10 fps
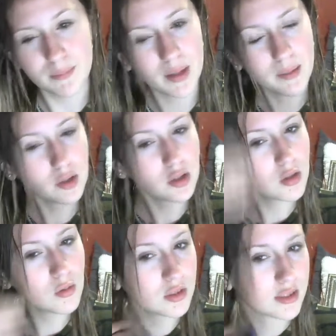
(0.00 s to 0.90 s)
But I'm not going to
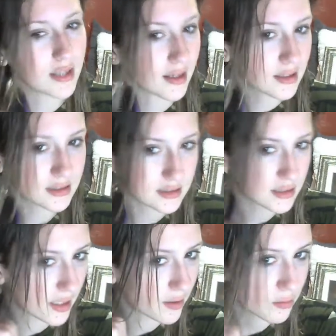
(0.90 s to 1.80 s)
go into that because
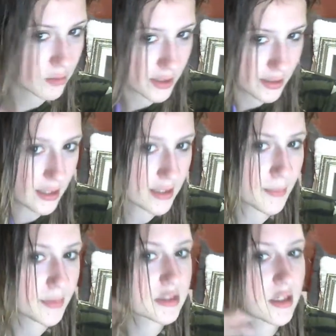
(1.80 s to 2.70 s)
I don't like that
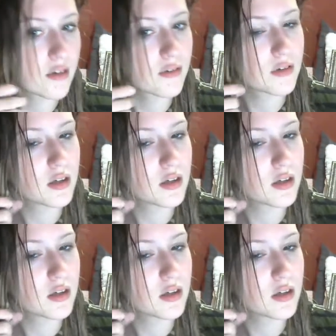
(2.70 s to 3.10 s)
type of stuff.